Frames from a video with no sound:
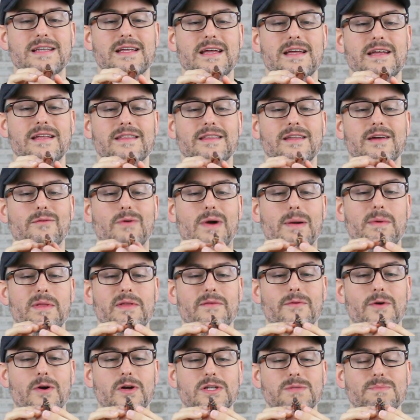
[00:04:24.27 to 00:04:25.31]
in the Rime of the
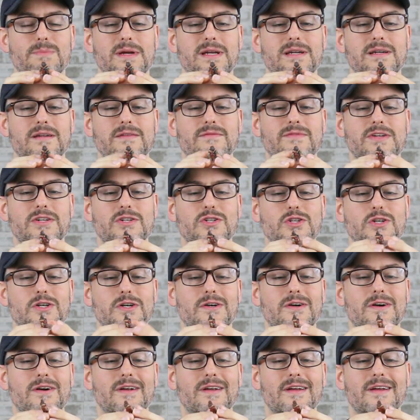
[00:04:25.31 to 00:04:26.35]
Frostmaiden adventure.